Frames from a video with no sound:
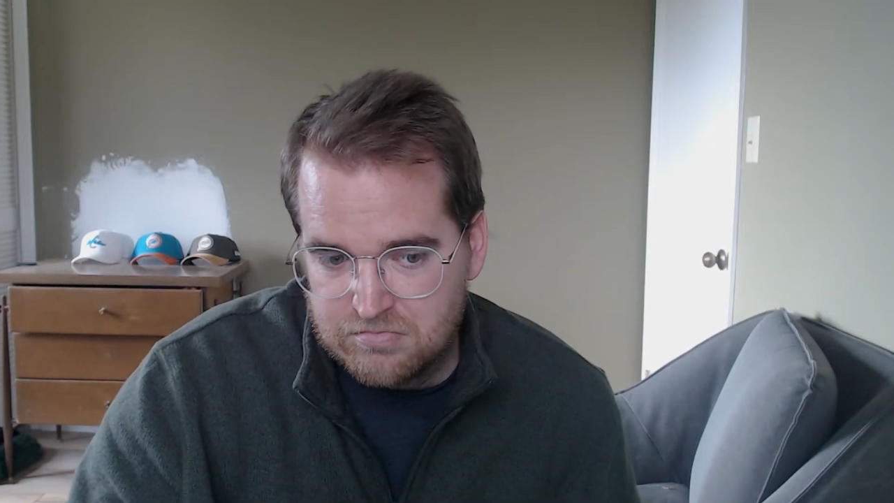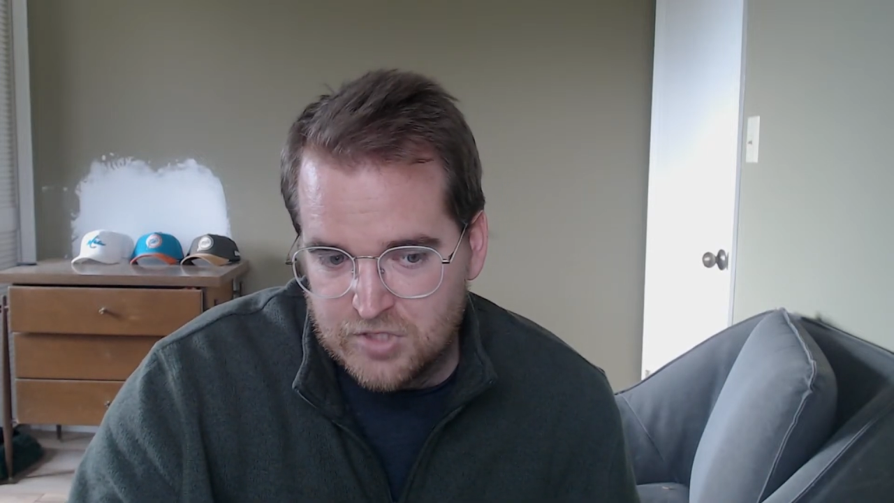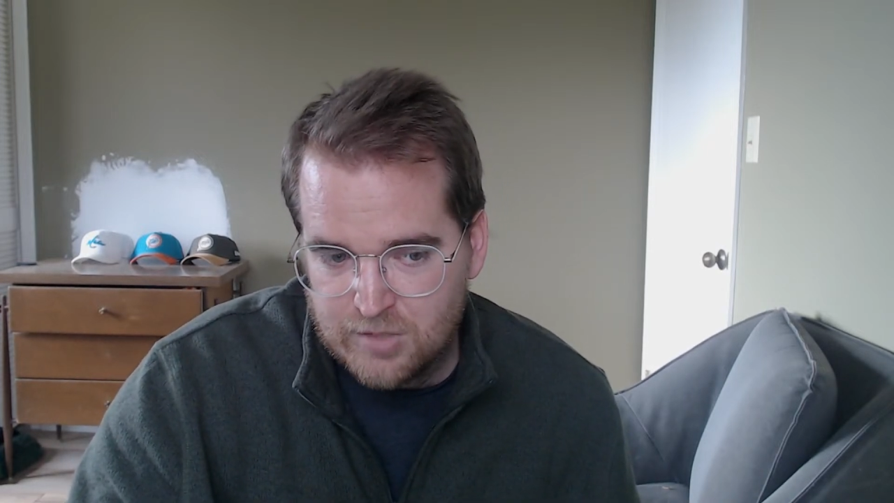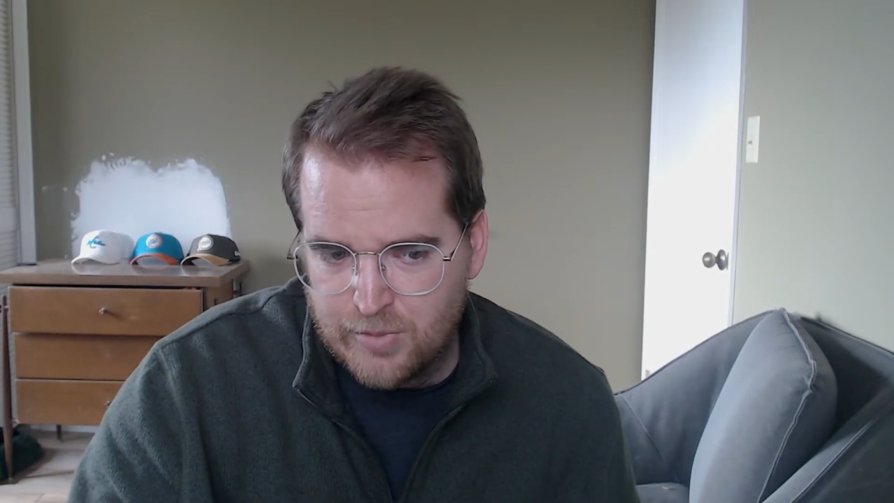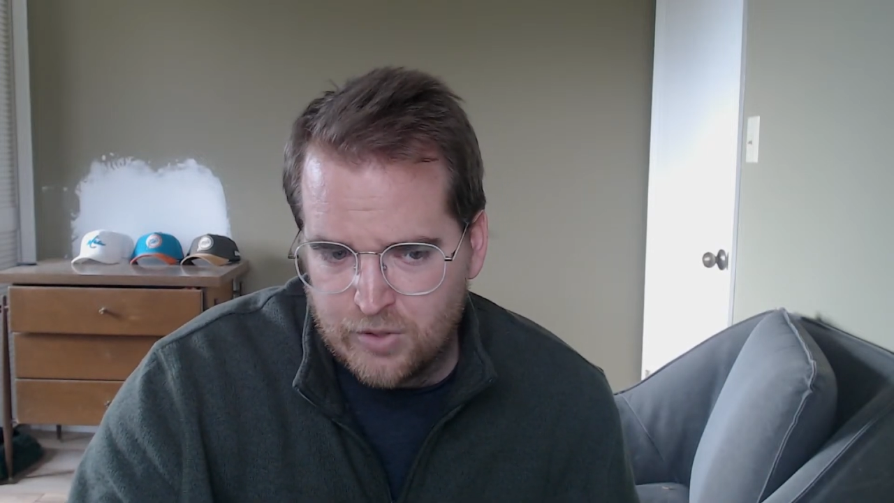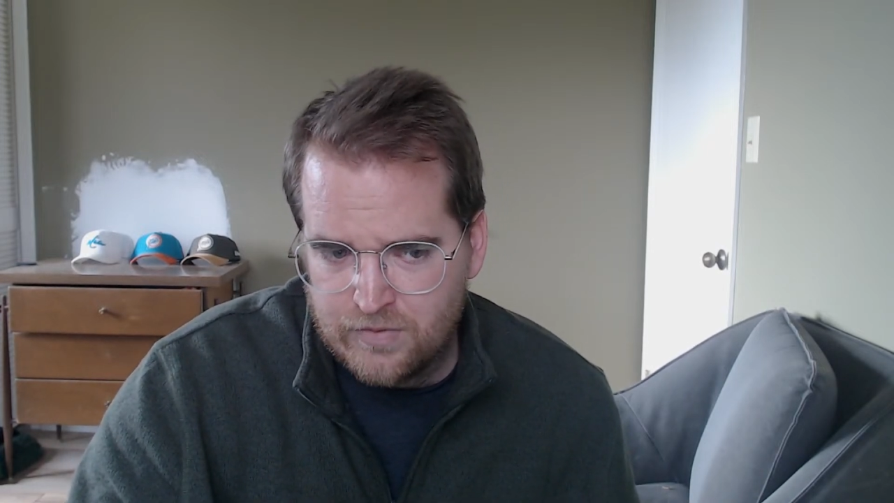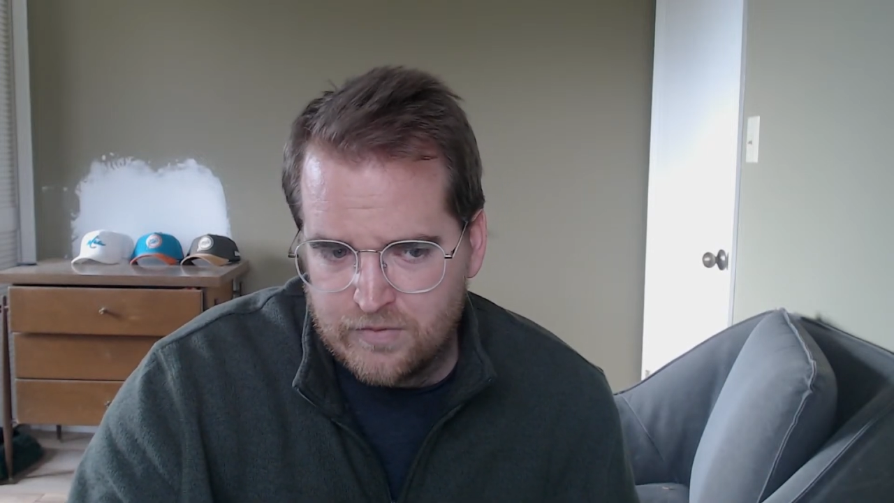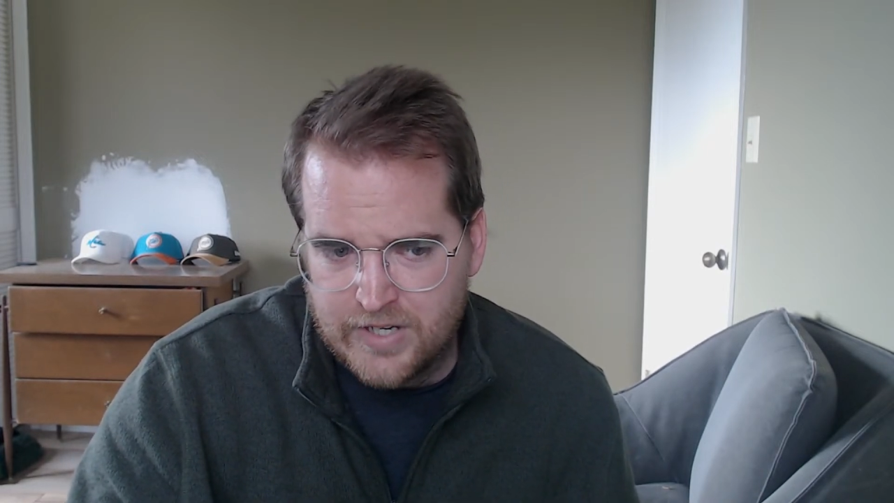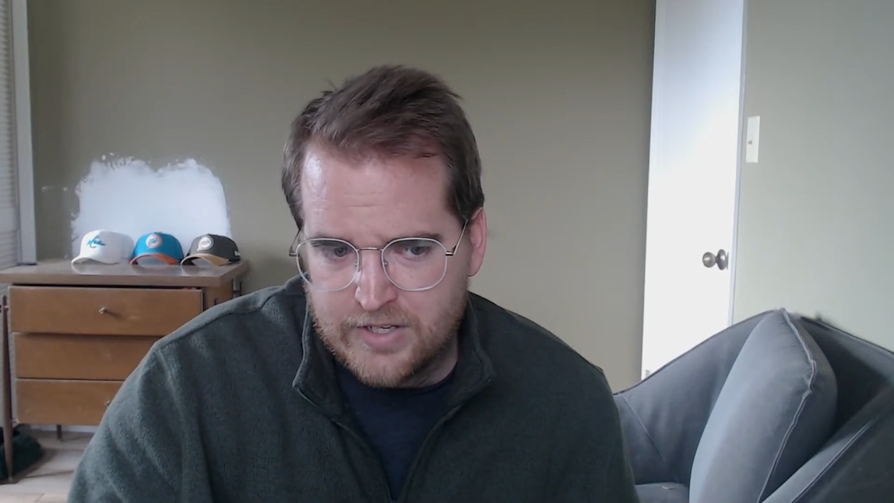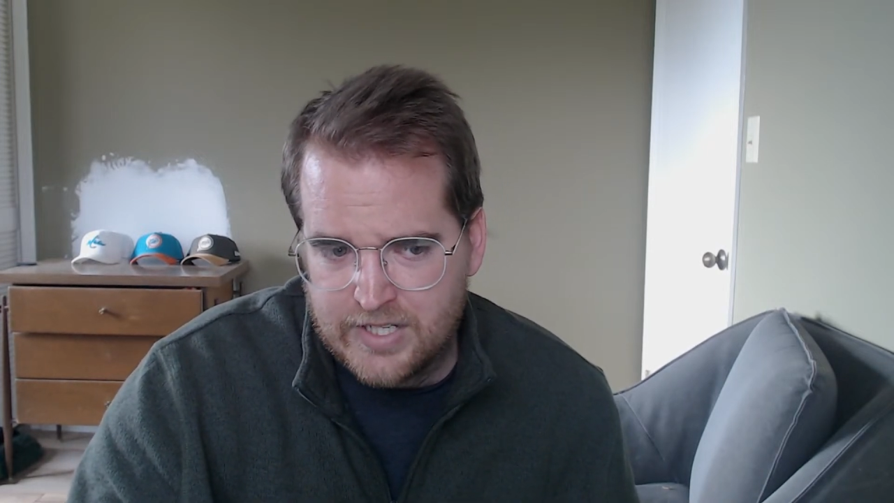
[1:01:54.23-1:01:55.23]
could both
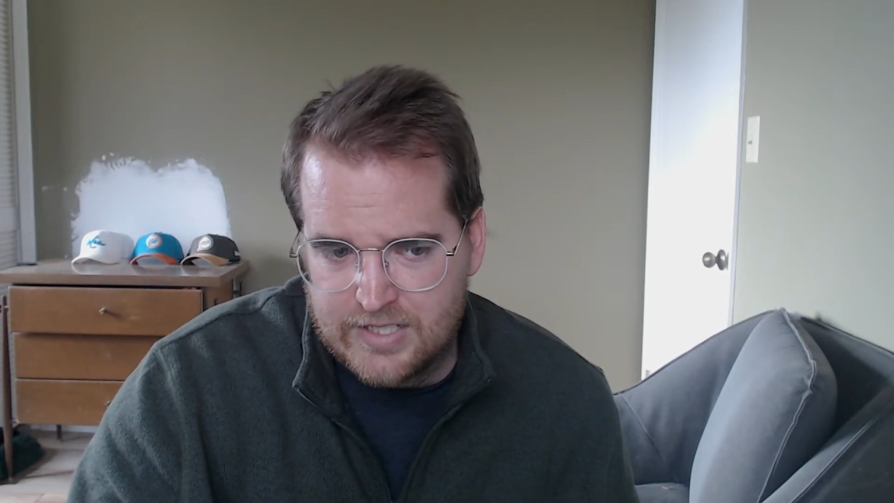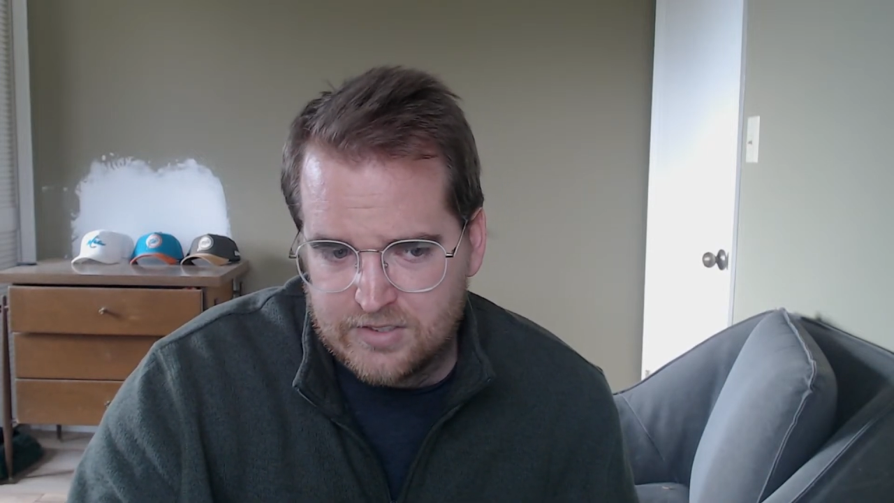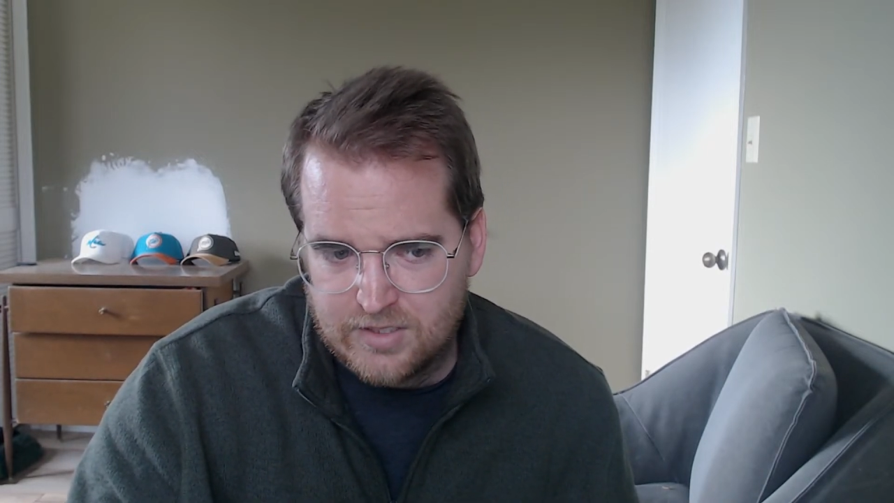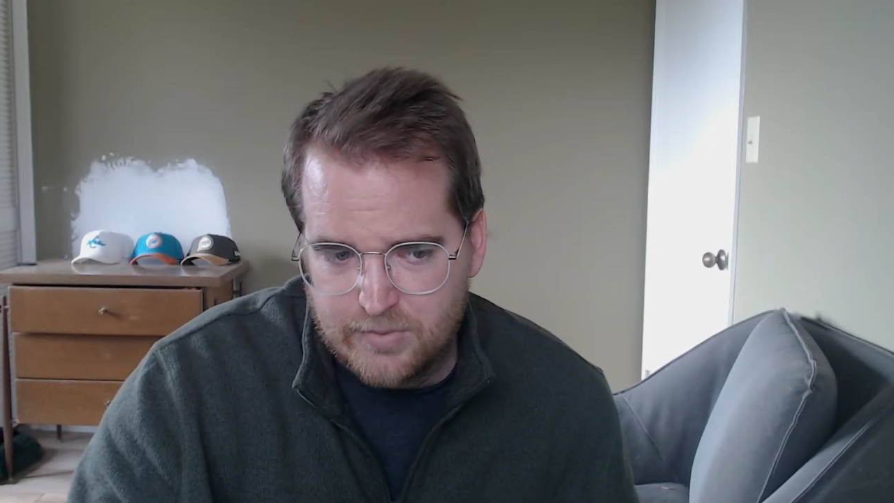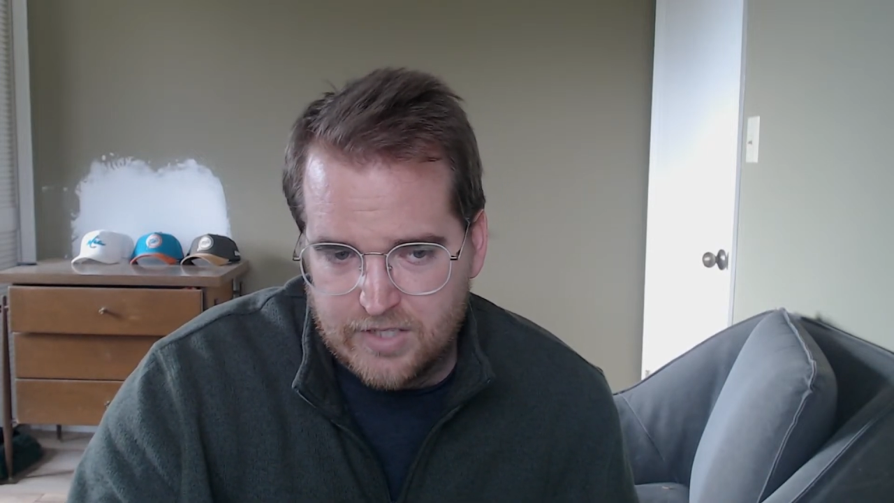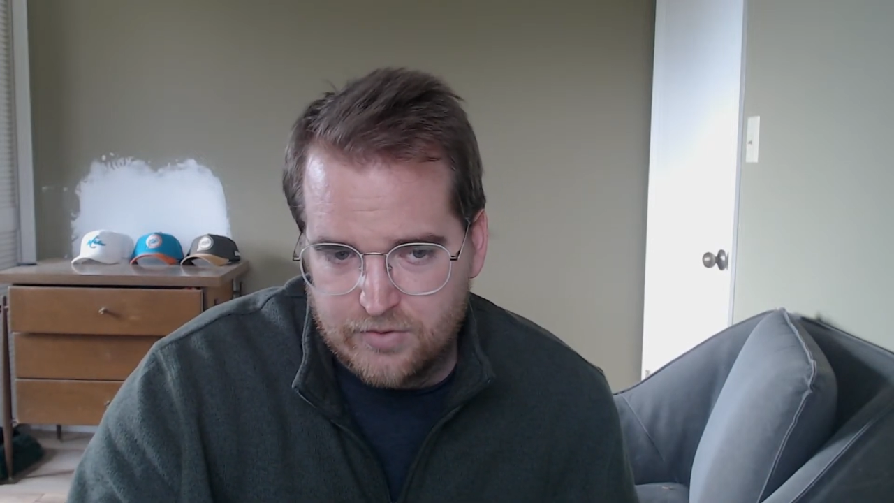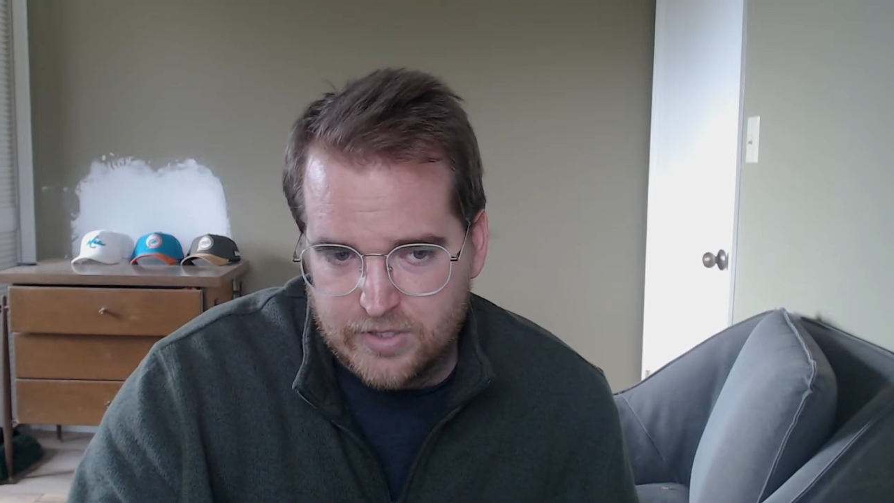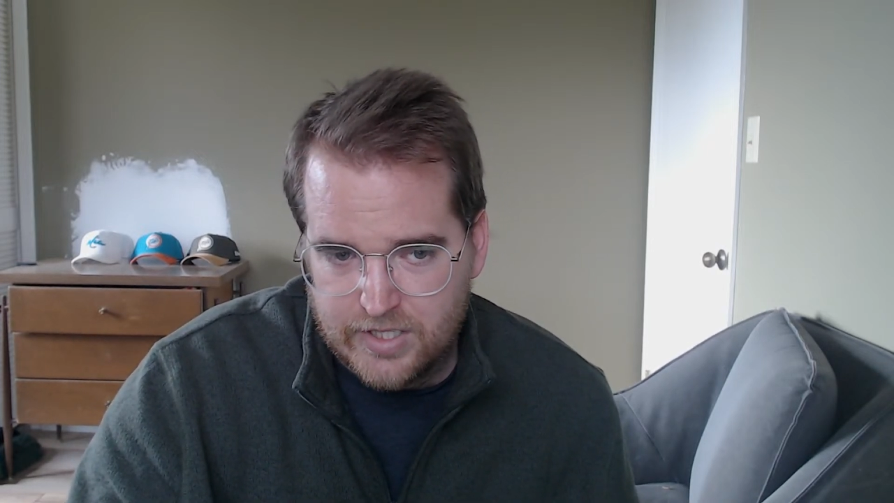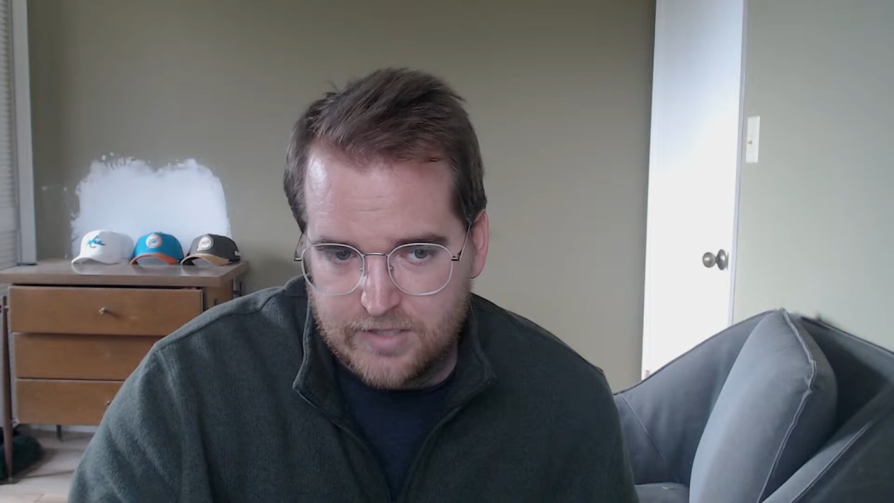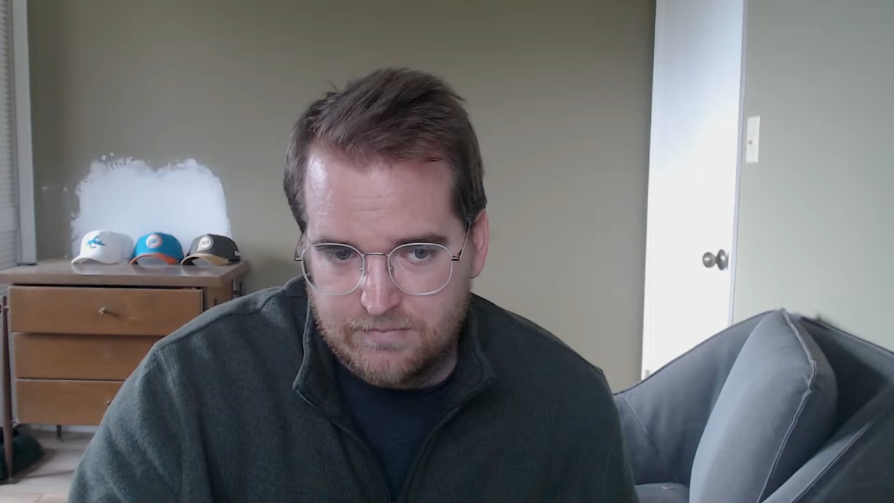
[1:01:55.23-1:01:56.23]
very easily be at
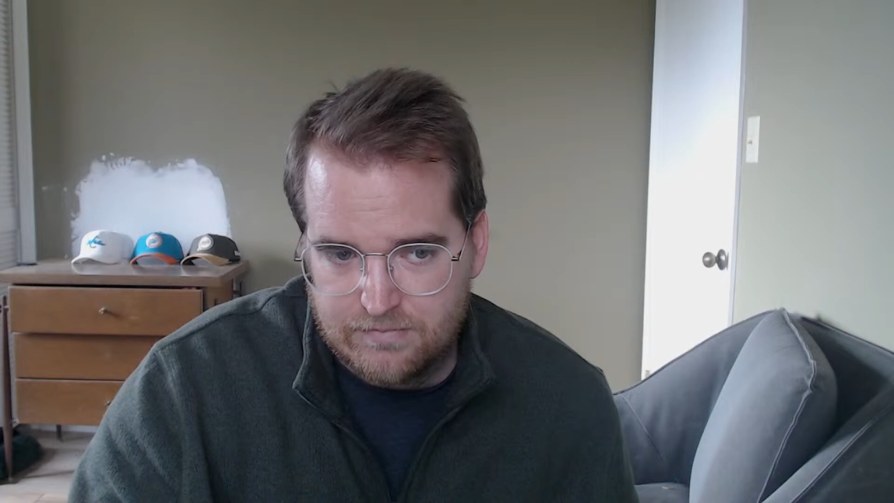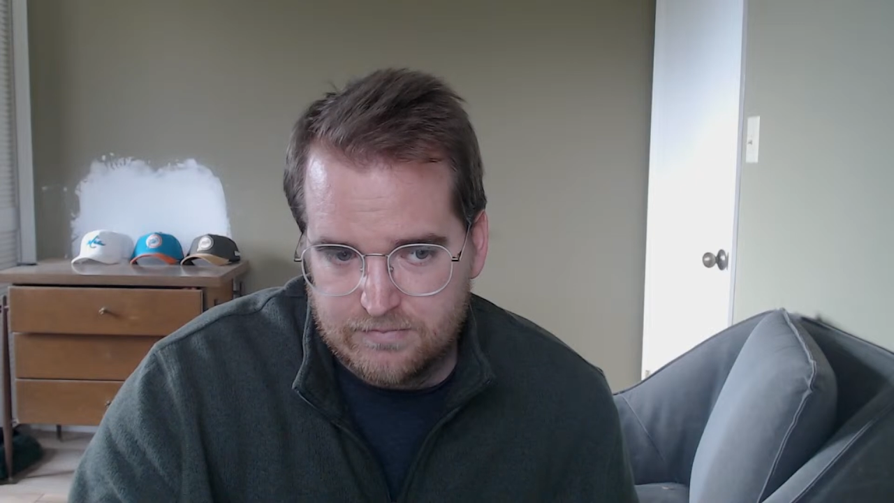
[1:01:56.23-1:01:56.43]
48.